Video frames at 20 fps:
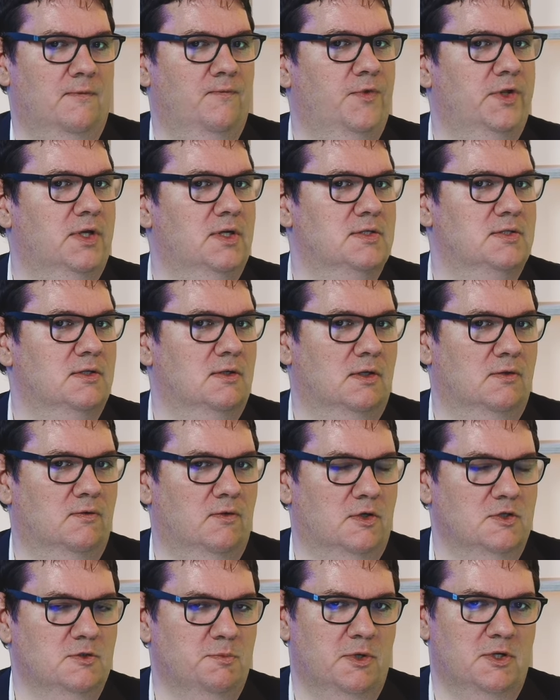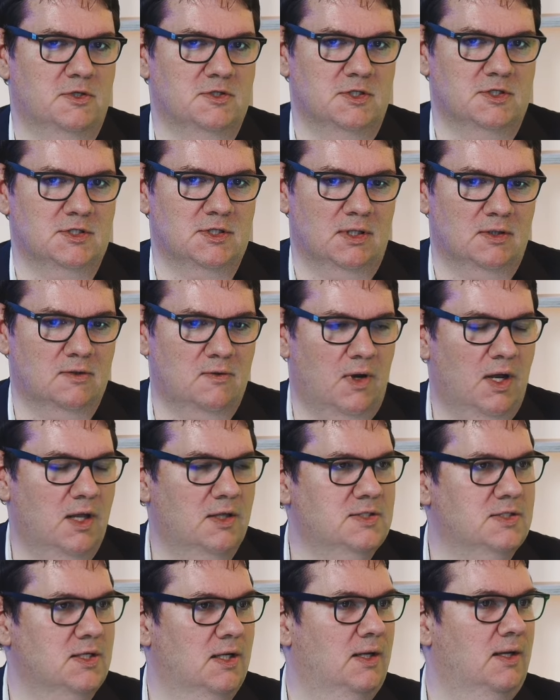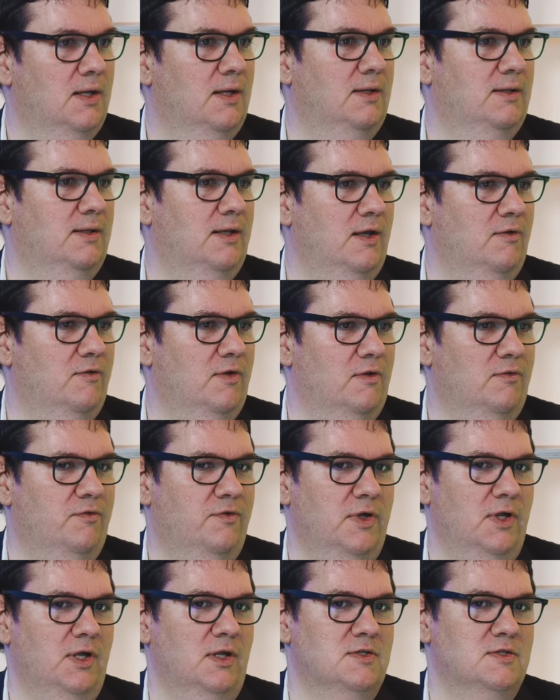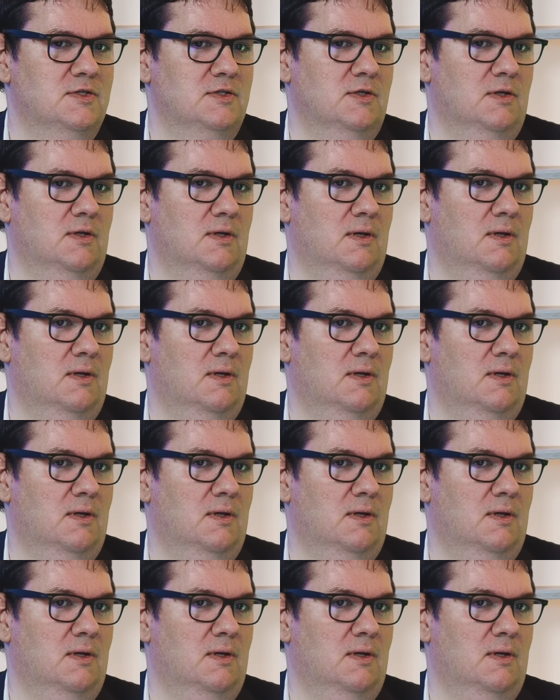these advanced persistent threats. They will face